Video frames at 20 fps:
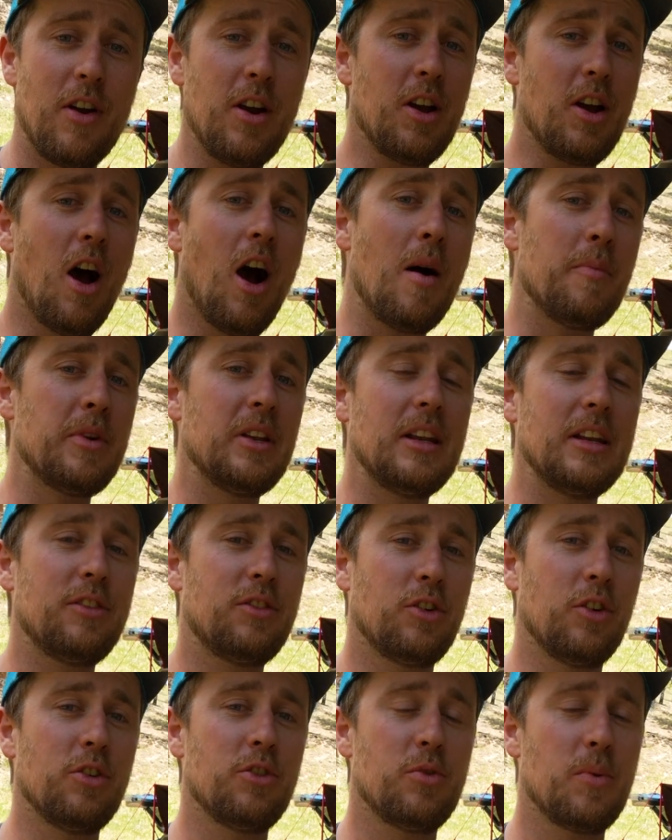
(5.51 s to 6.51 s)
commonly
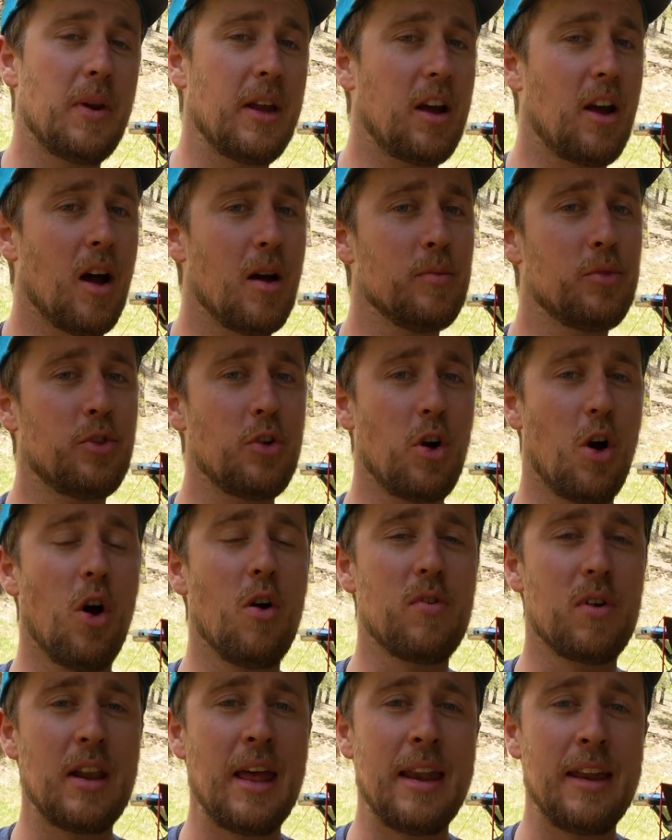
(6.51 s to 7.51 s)
searched when it comes to
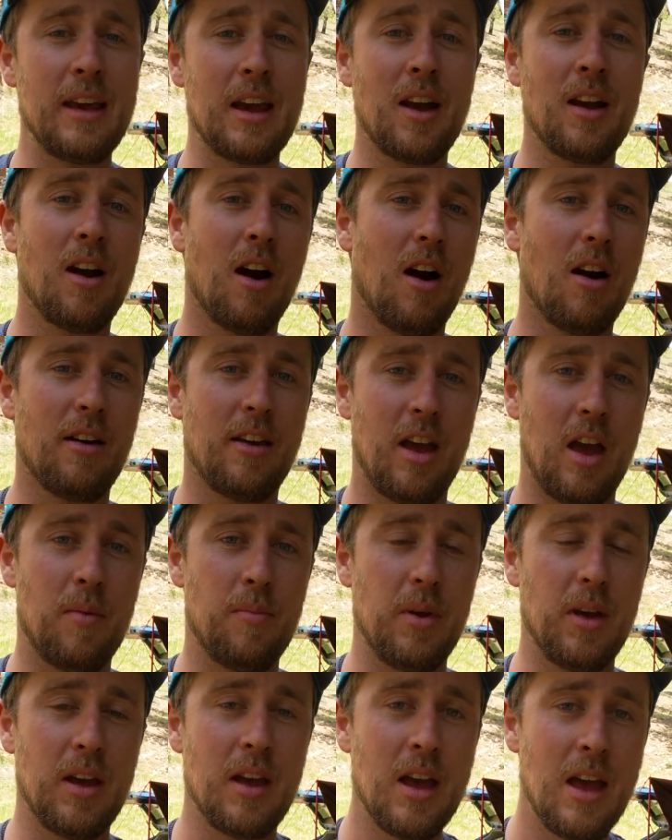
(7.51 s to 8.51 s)
overlanding and car
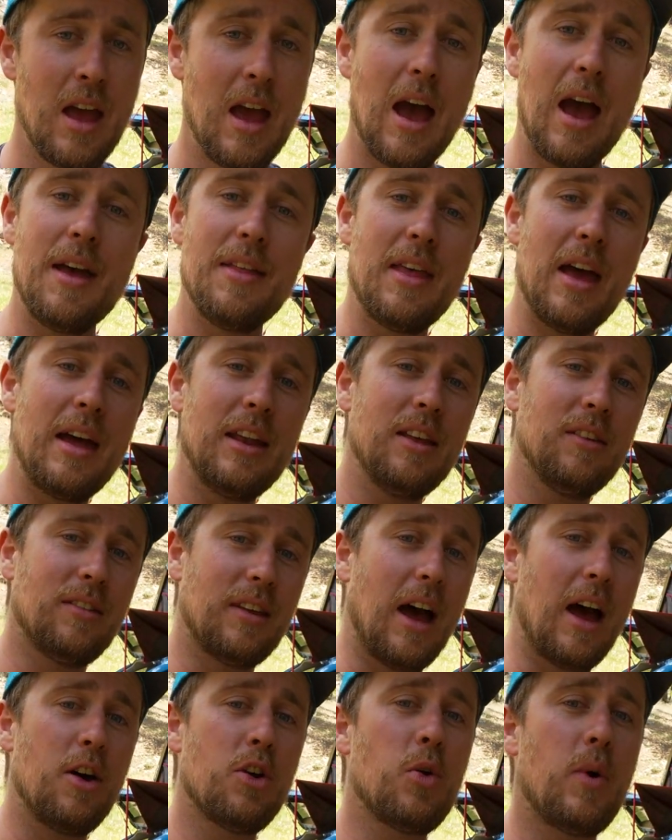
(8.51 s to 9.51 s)
camping, and that is
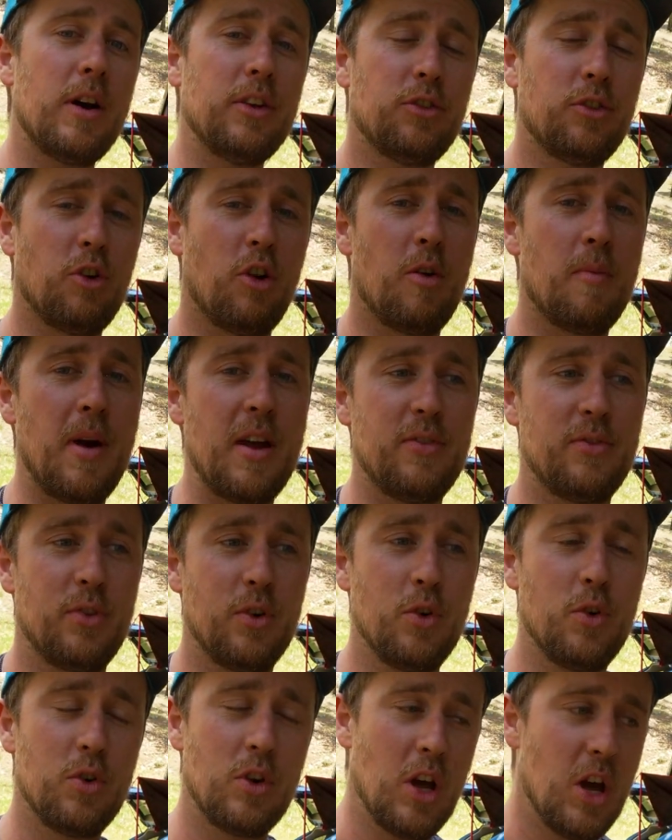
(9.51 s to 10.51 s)
how do I store my
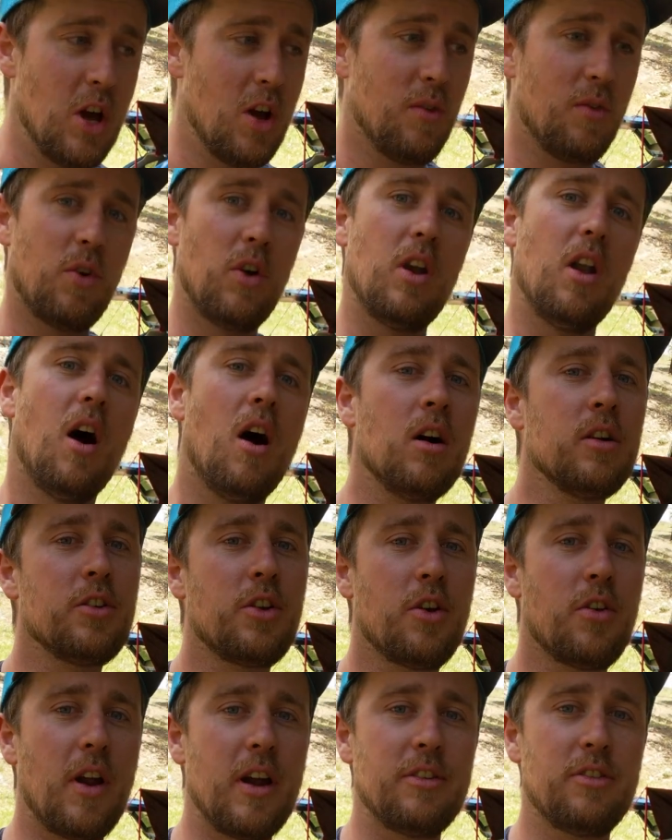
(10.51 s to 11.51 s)
food for long
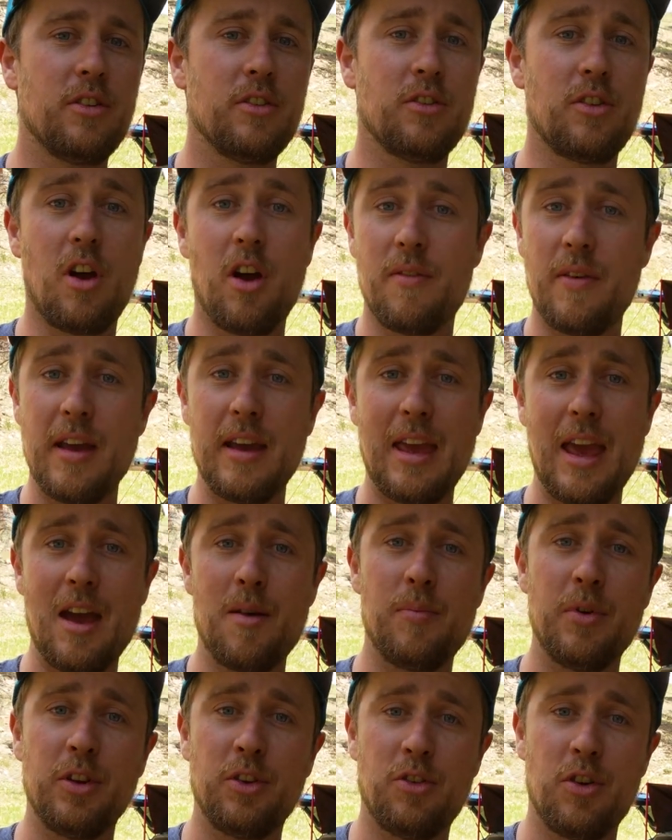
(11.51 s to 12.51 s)
durations of a
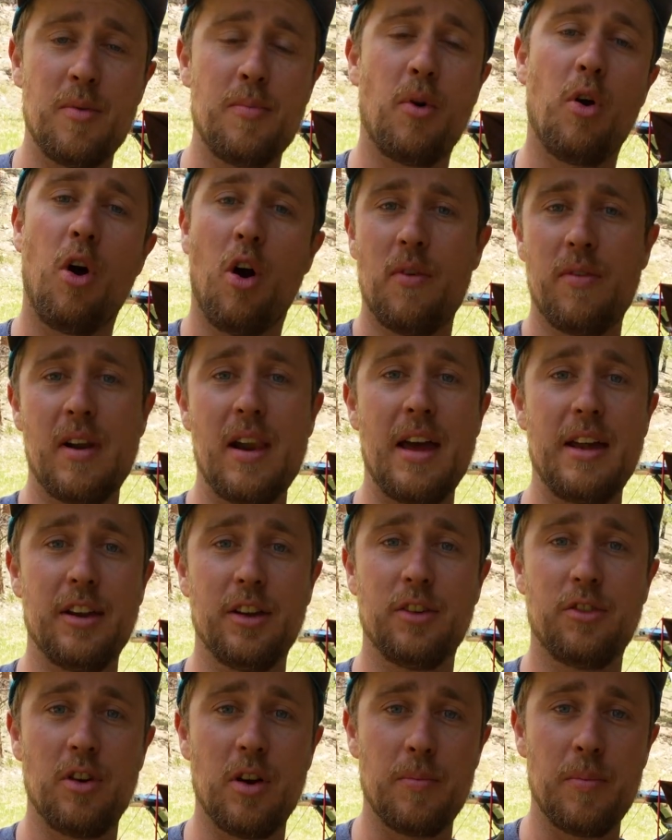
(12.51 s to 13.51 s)
camping trip or
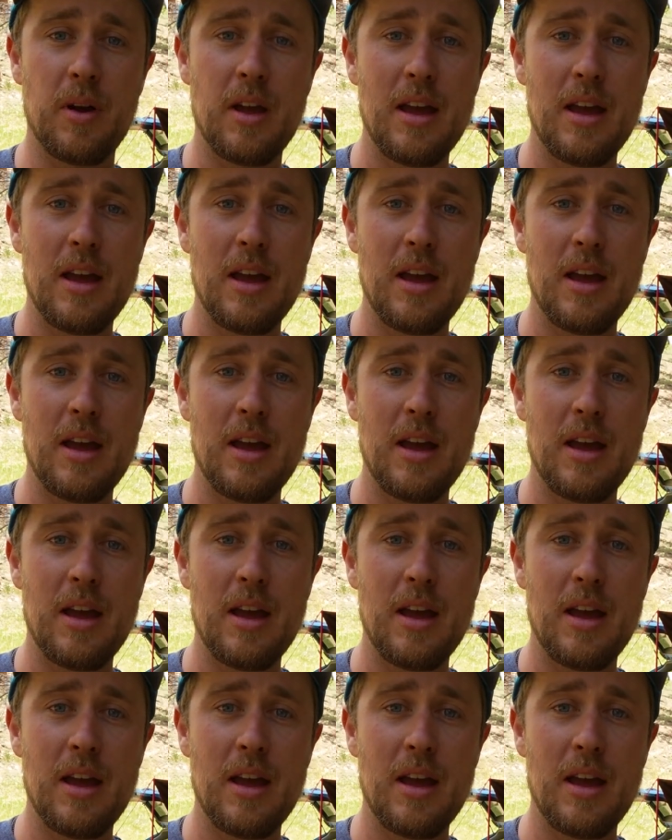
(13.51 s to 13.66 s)
overlanding trip,